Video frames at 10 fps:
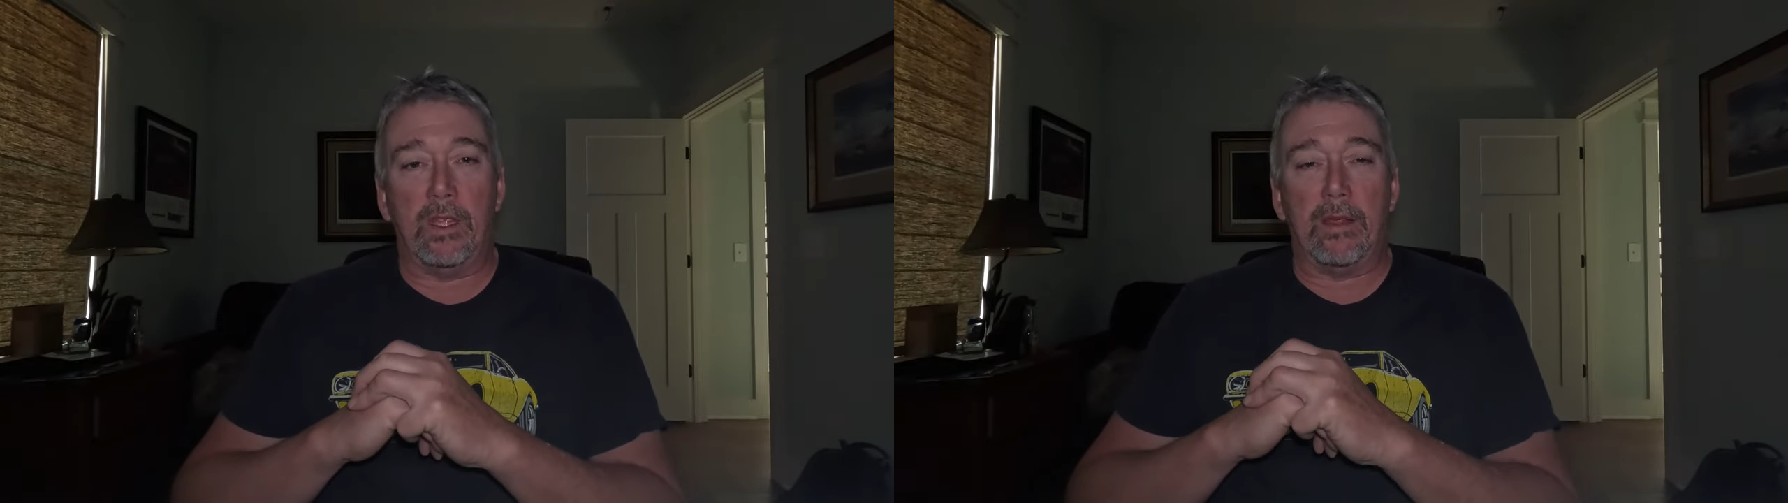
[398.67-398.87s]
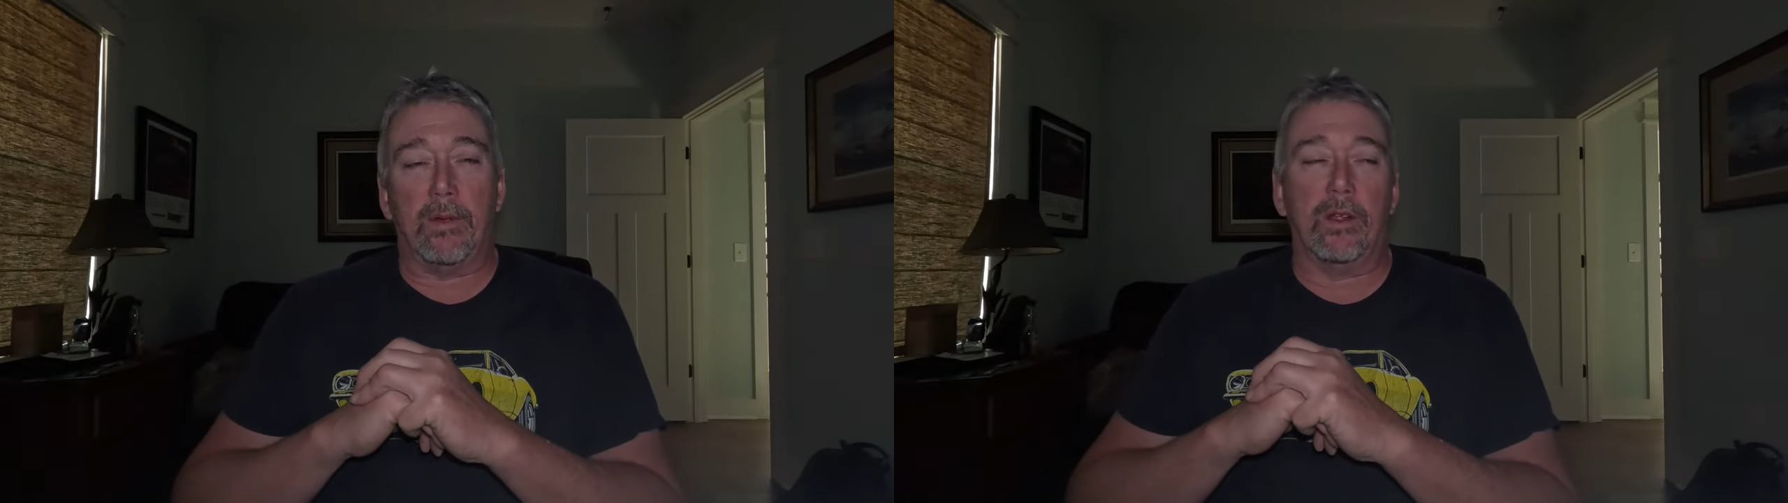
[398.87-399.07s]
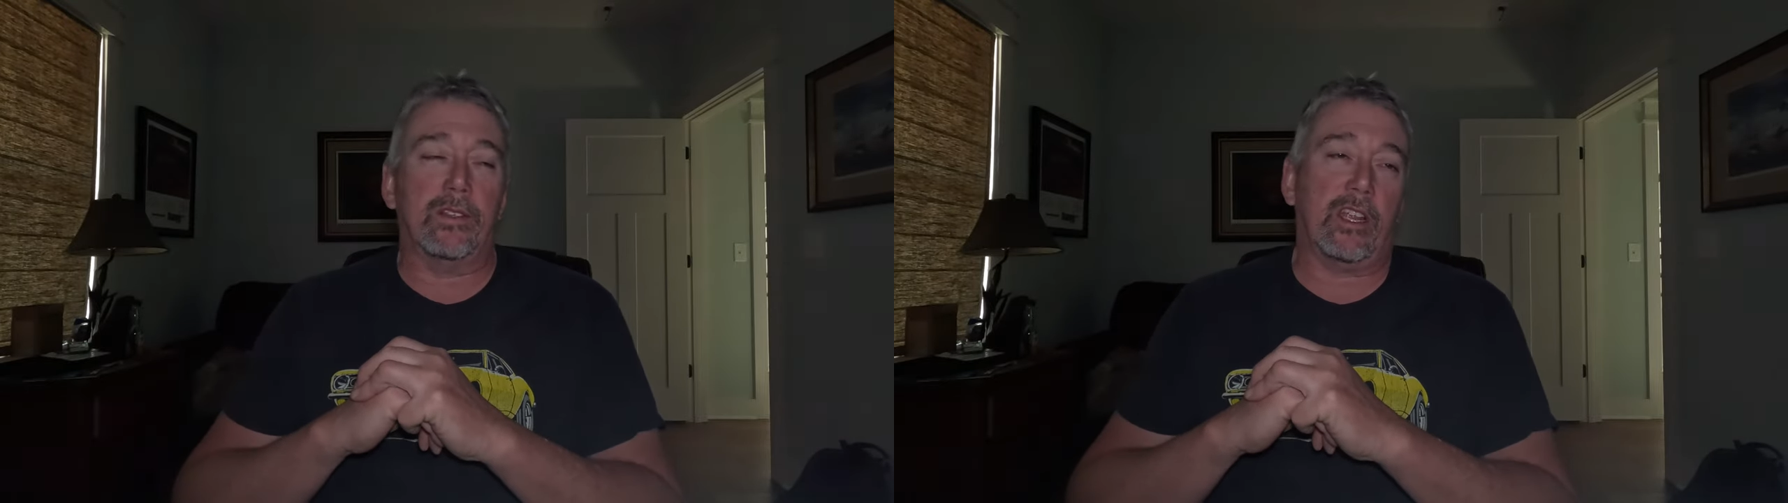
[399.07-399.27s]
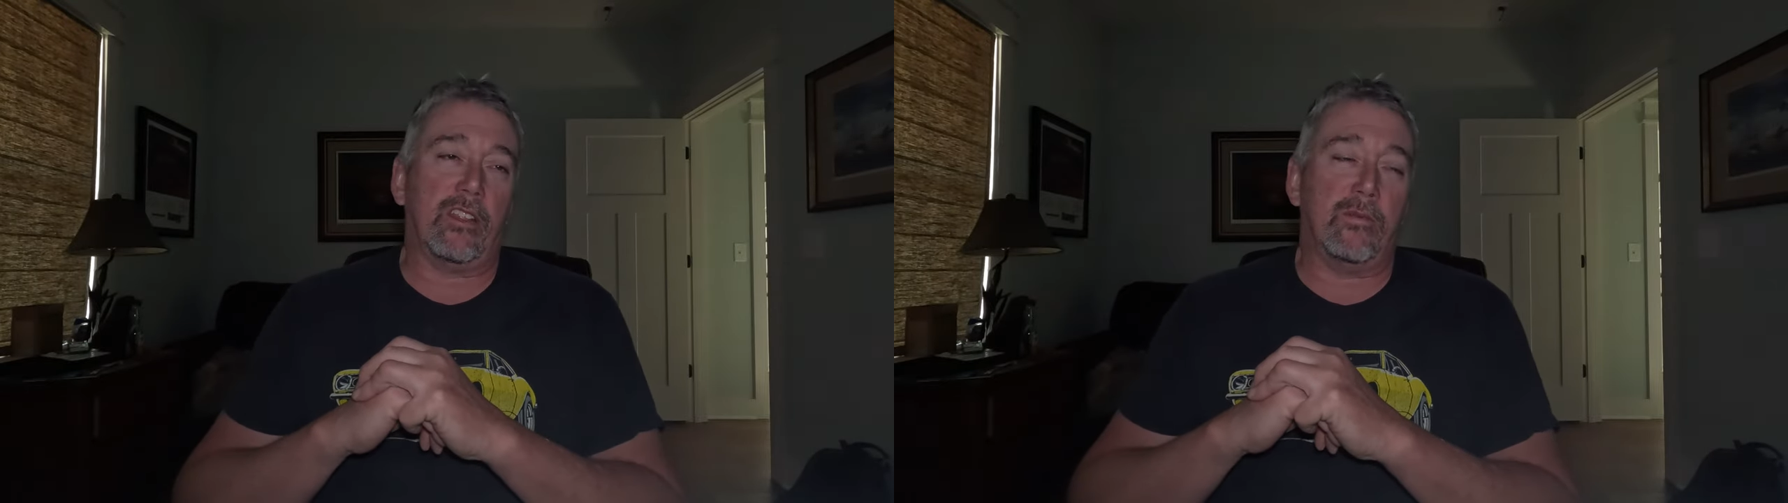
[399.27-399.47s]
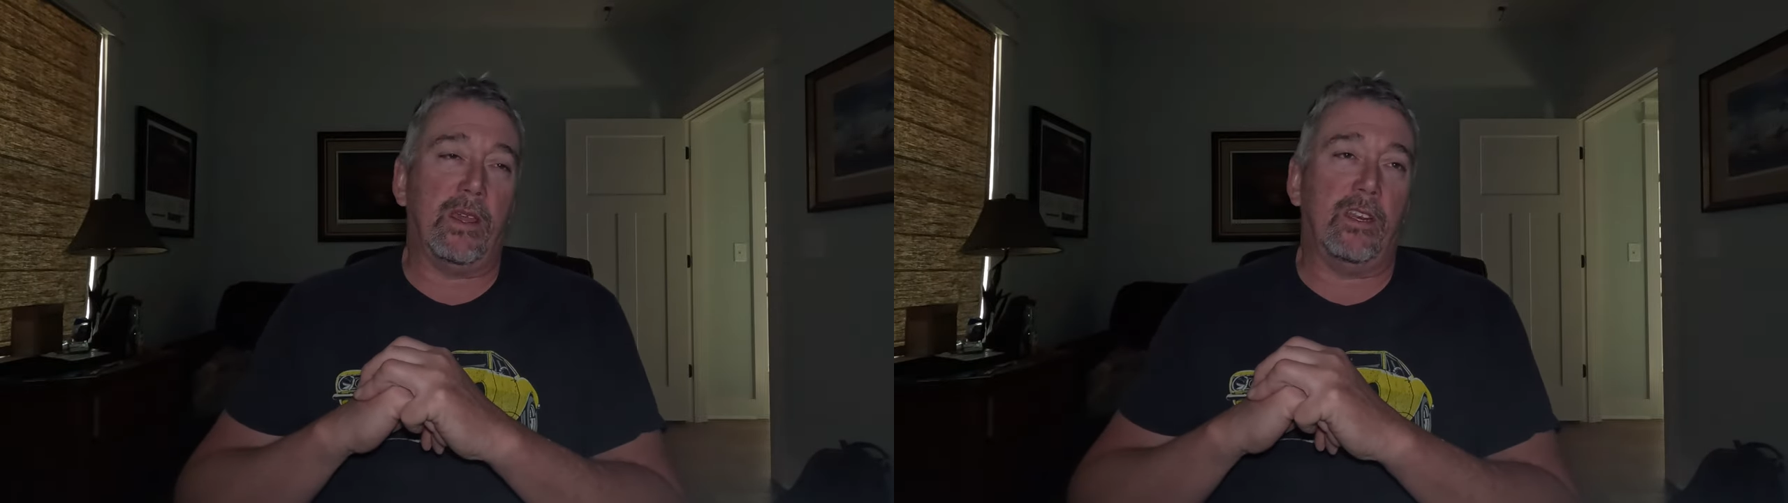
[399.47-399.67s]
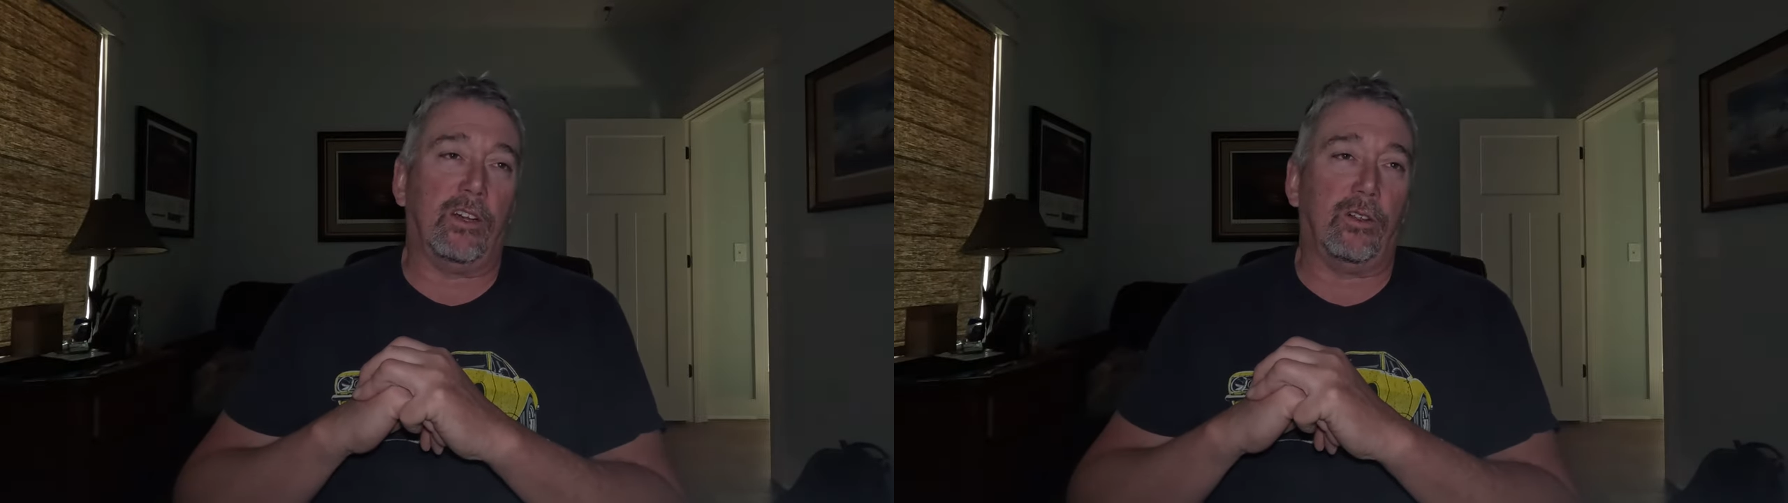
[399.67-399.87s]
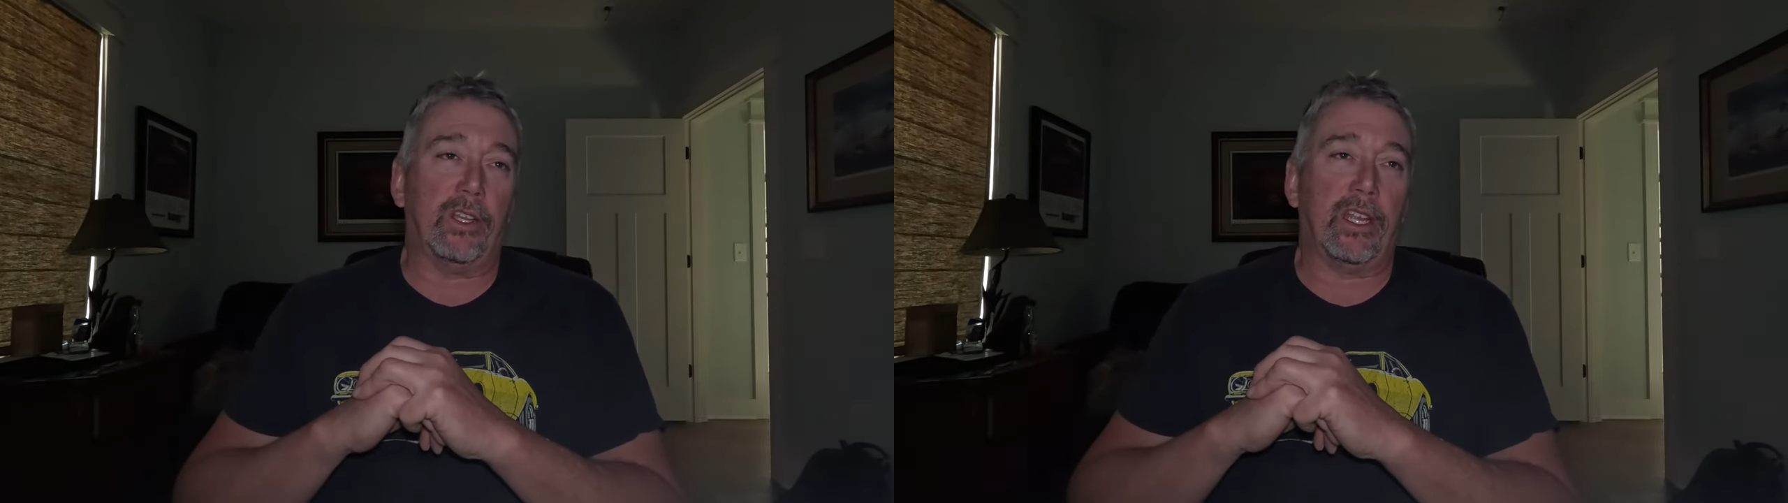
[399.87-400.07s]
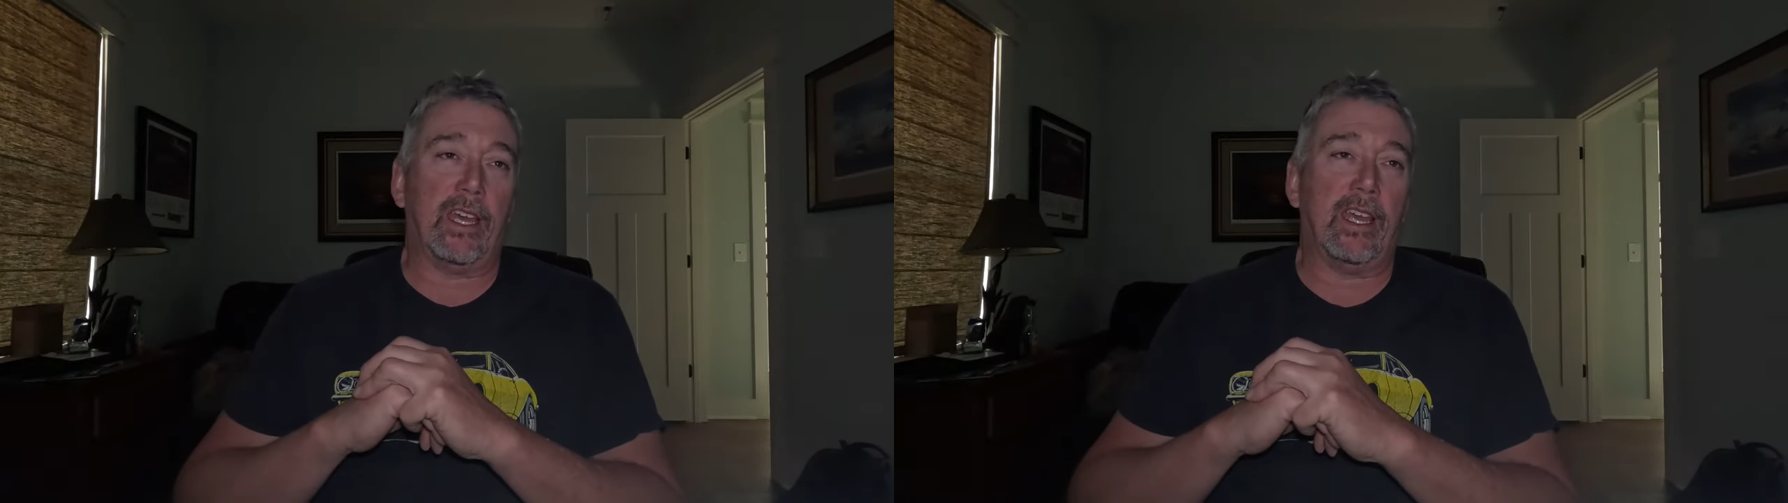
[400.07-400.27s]
many birds out of the bean hole
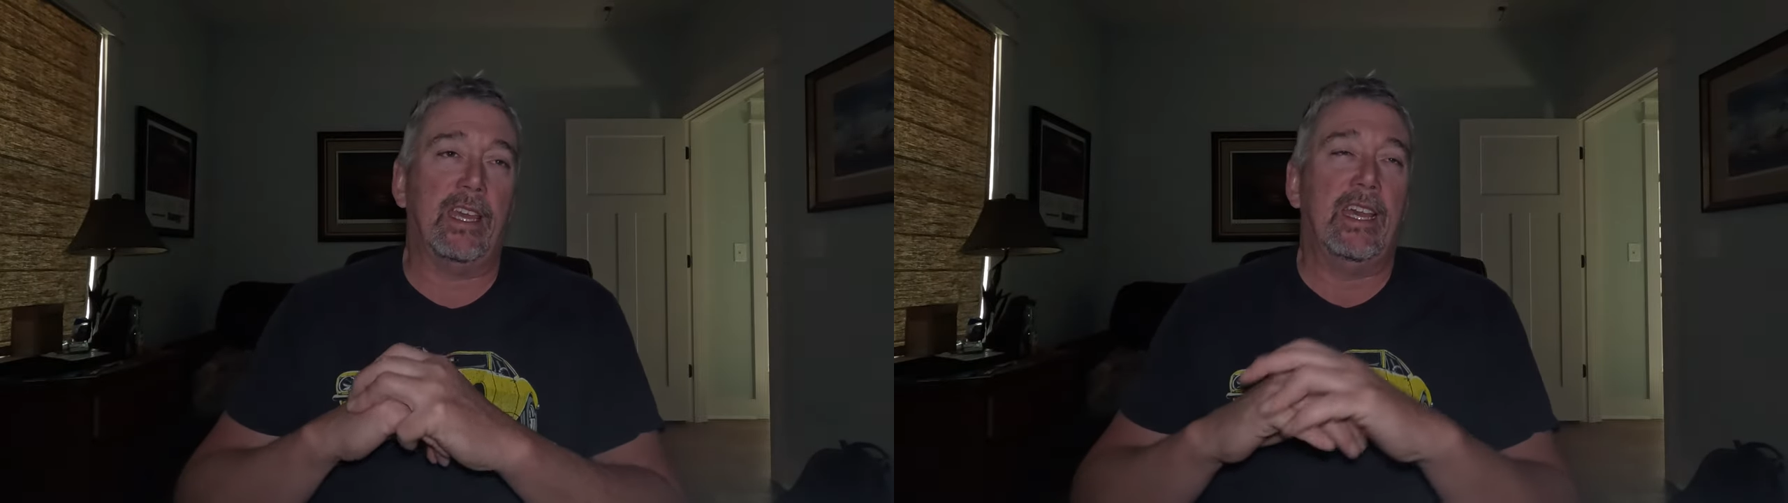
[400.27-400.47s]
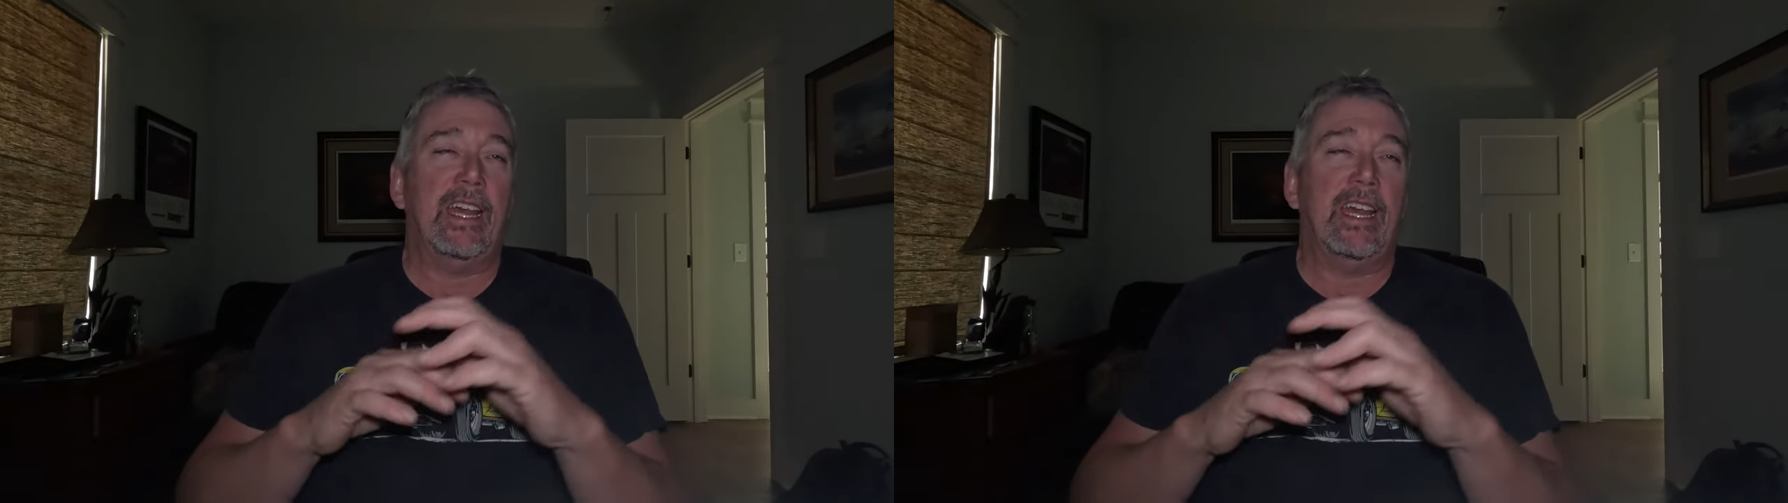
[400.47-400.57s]
today.